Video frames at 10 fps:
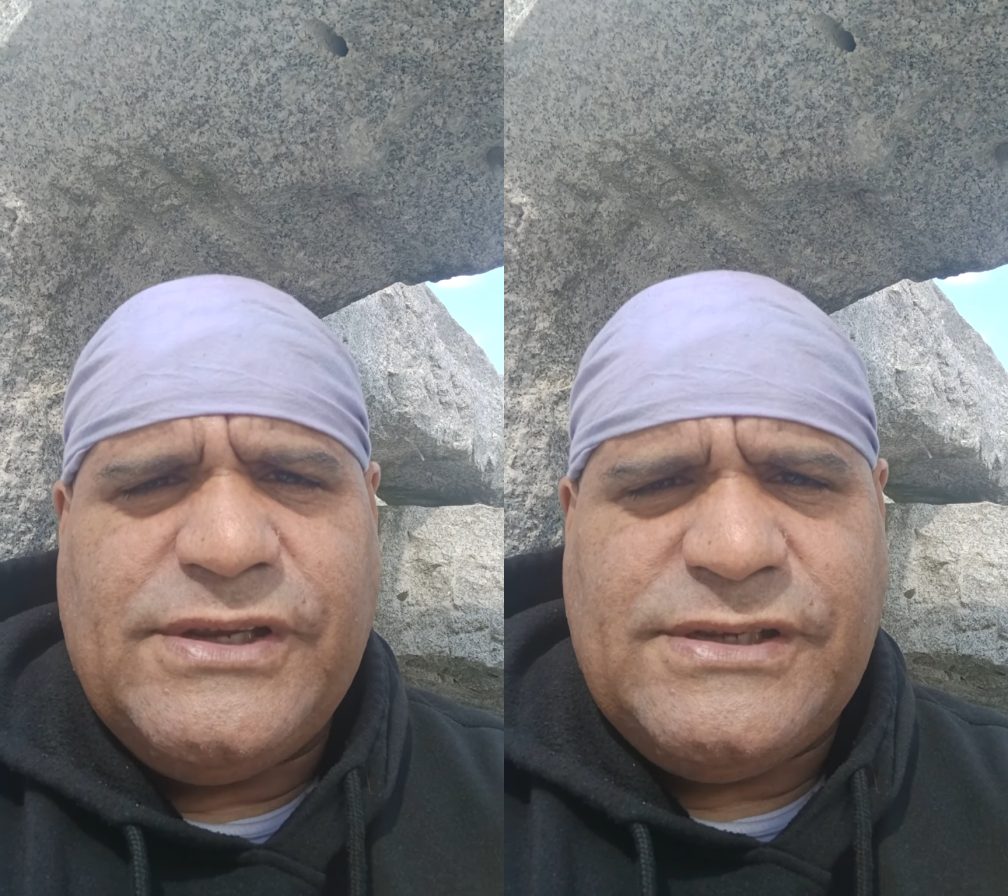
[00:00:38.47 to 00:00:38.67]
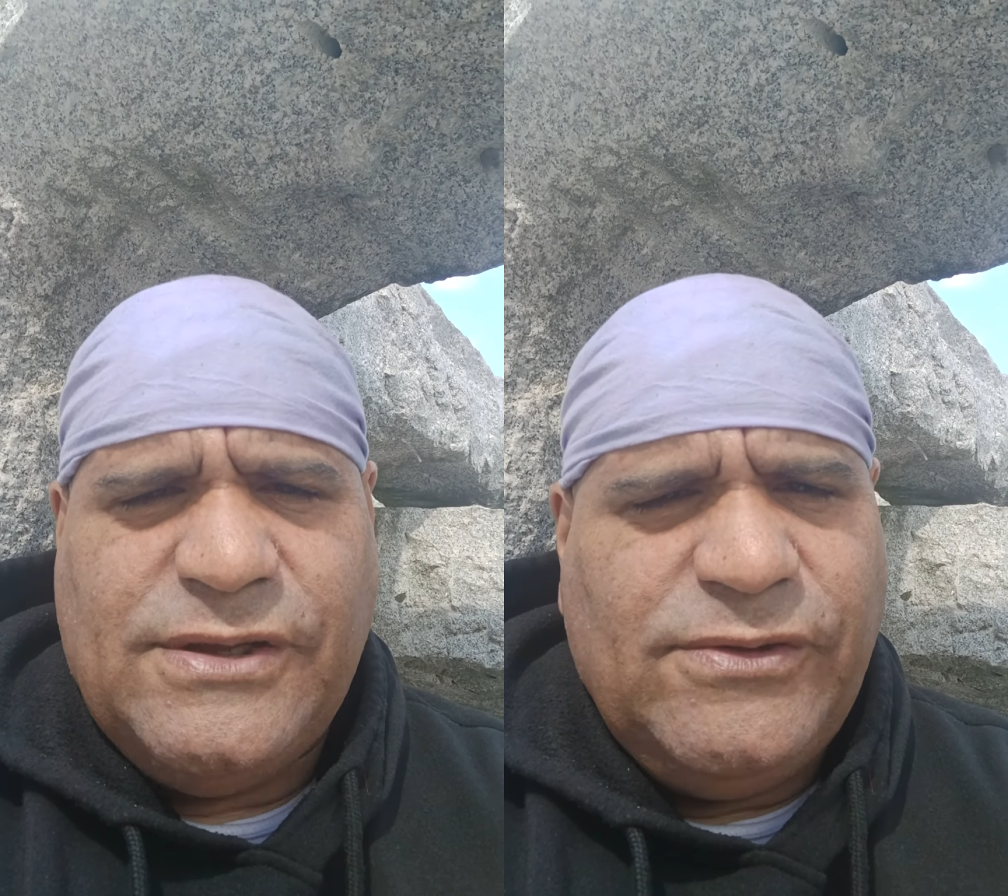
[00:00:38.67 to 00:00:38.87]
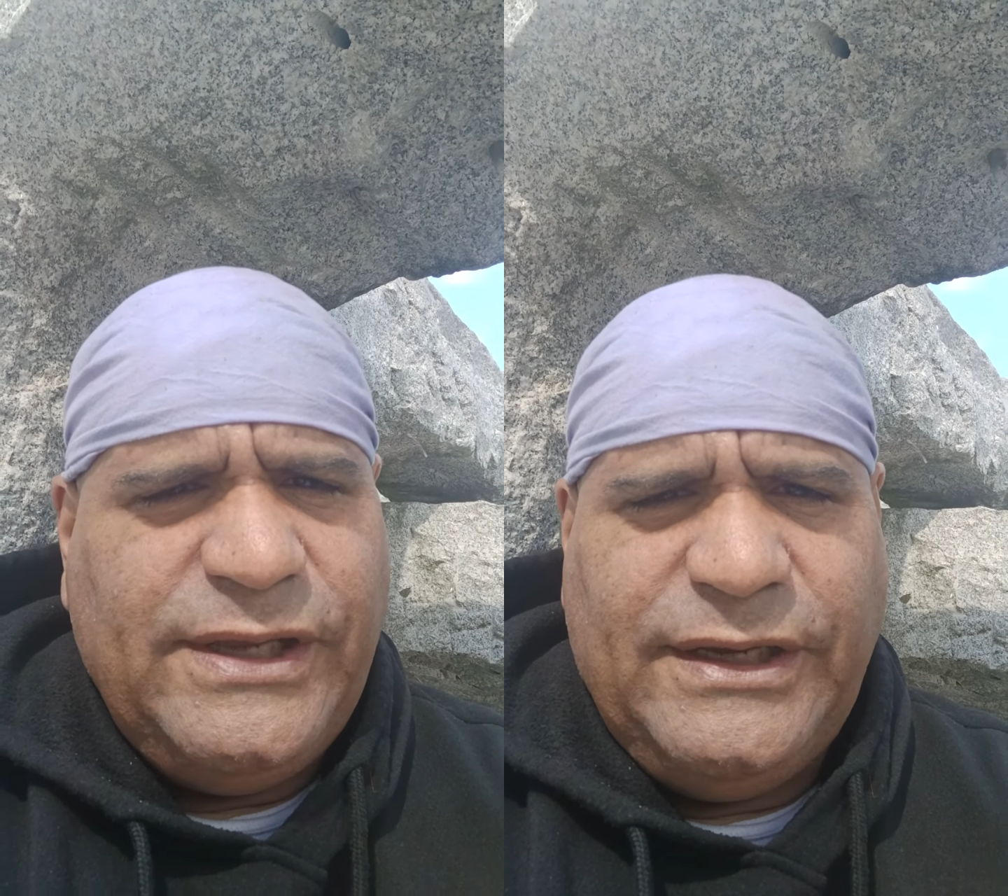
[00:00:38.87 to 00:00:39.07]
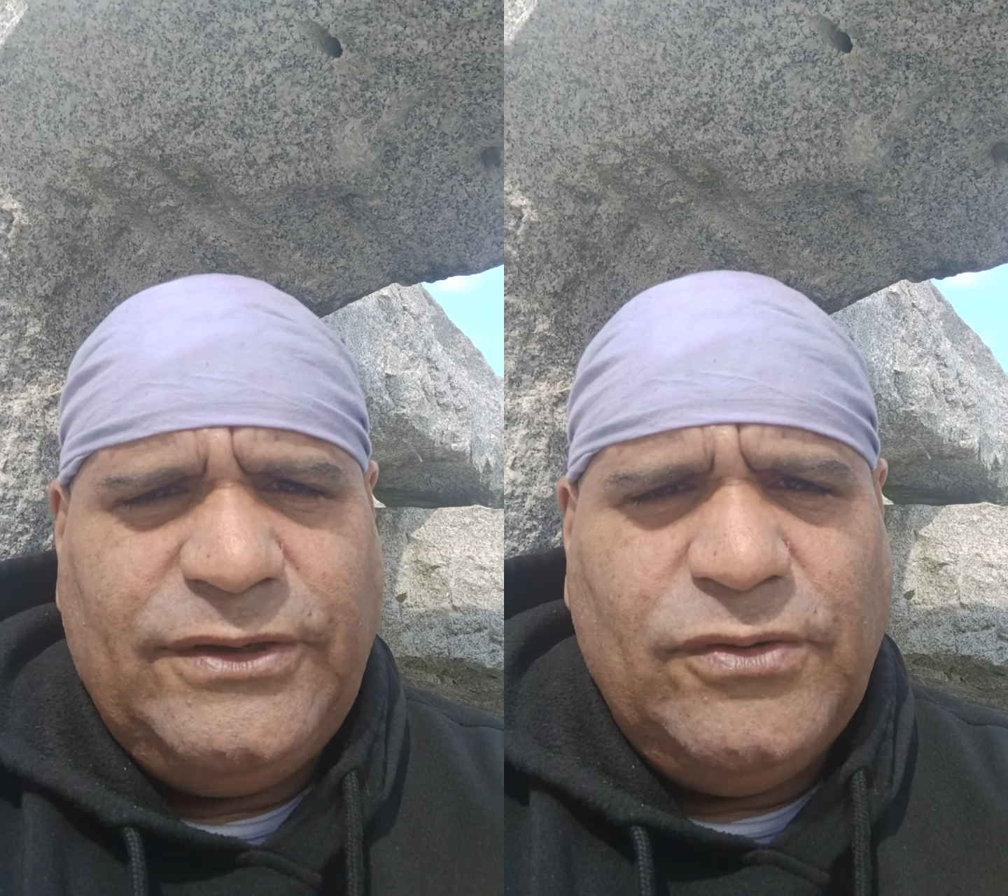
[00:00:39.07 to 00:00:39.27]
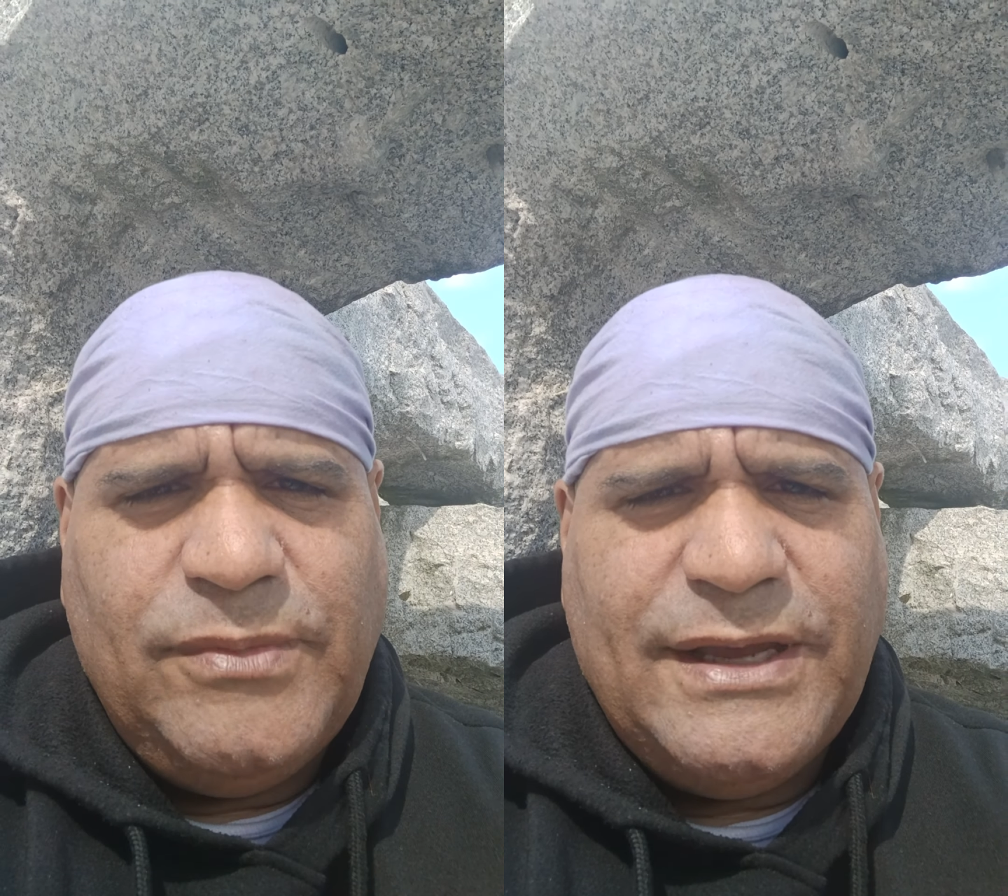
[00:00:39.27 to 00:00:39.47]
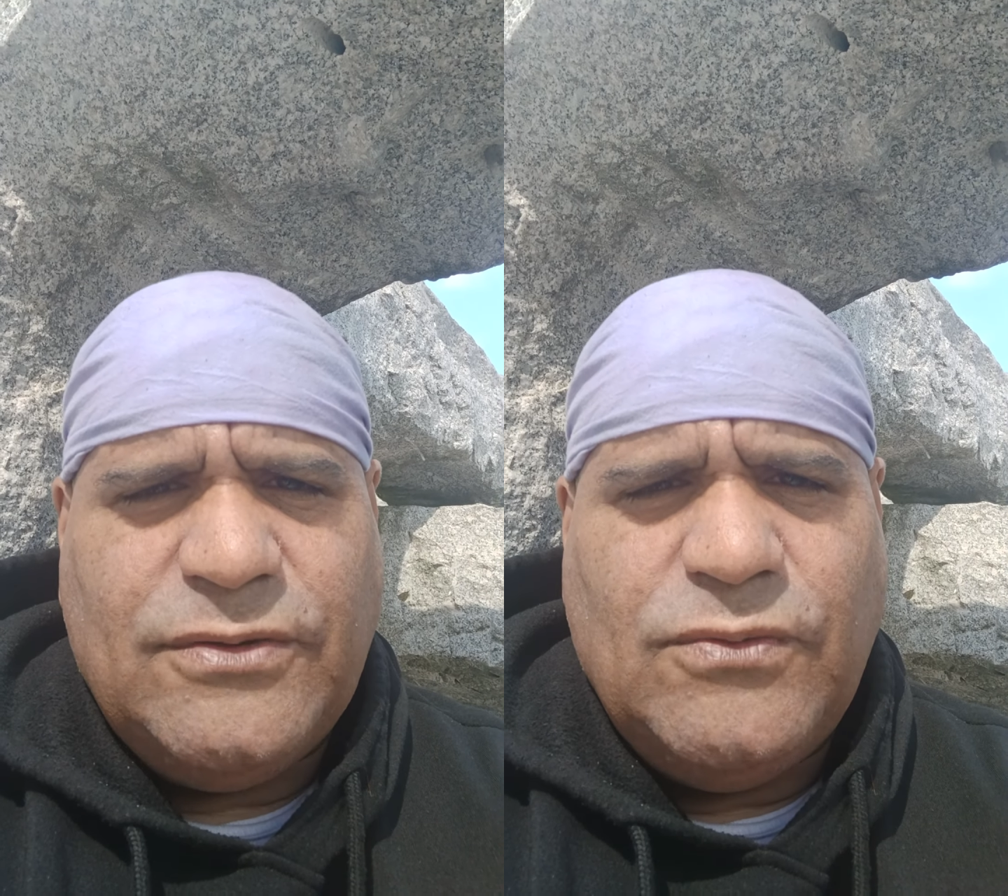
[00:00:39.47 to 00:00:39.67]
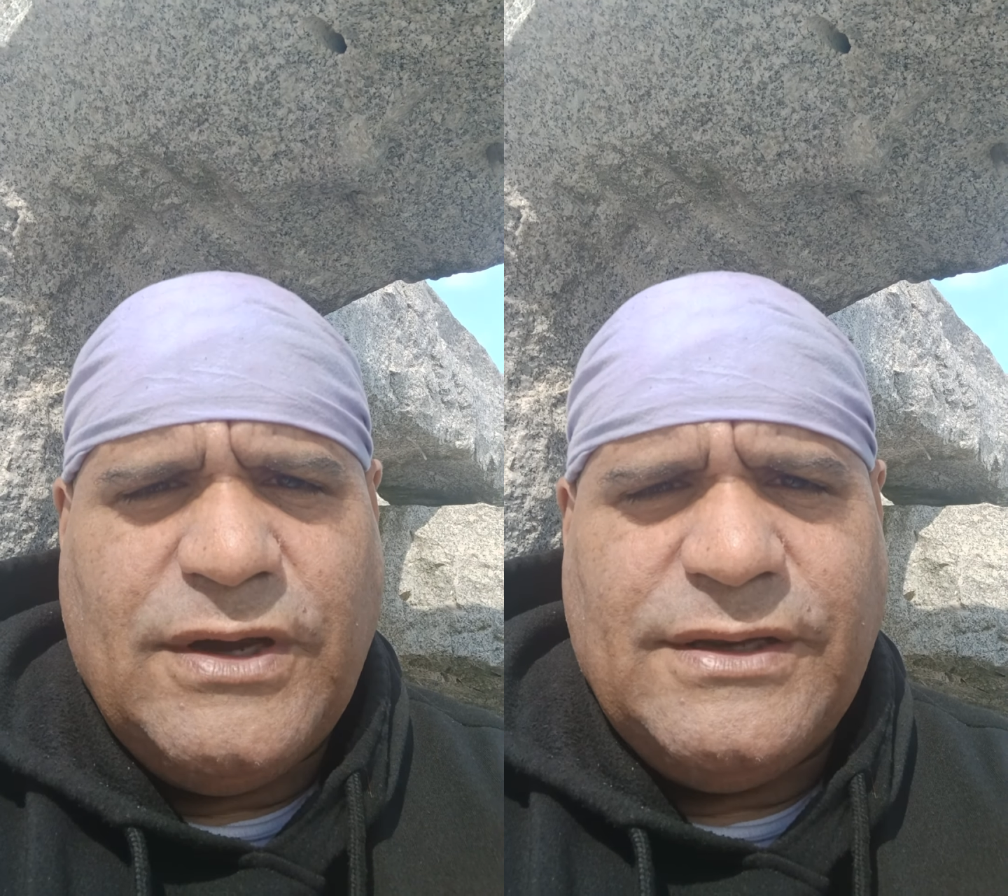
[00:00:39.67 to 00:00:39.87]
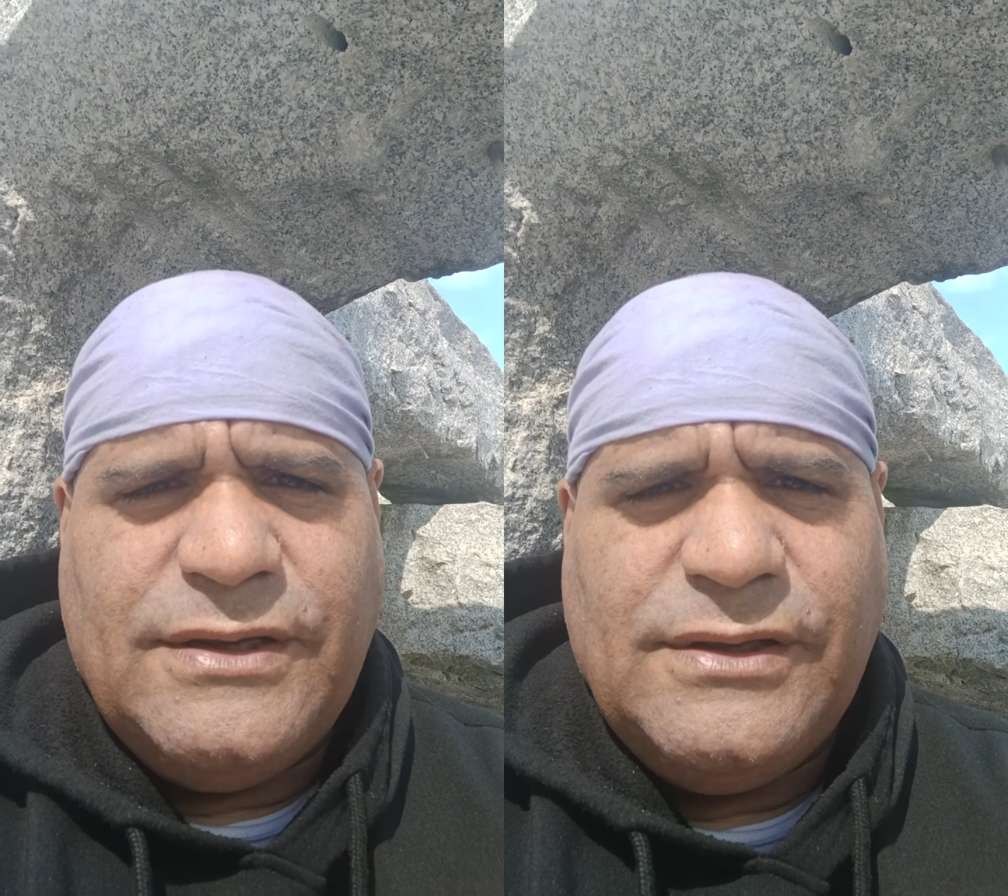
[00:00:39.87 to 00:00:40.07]
still here no matter
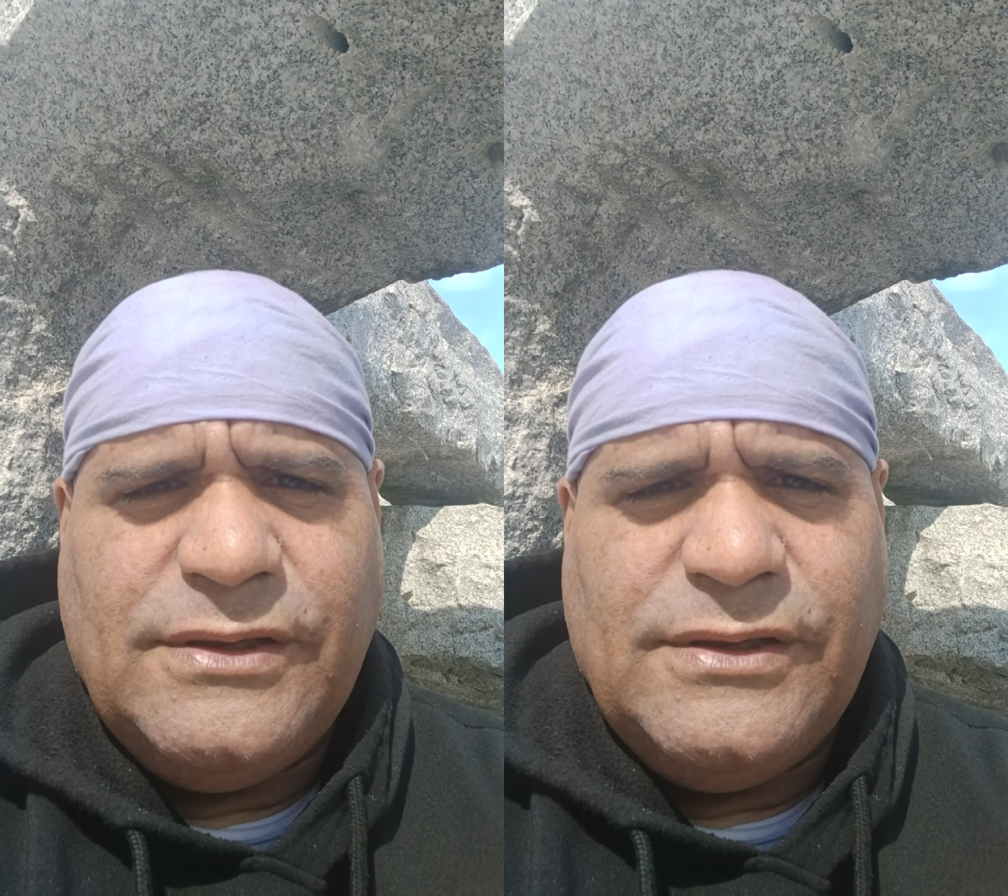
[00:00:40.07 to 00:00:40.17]
what.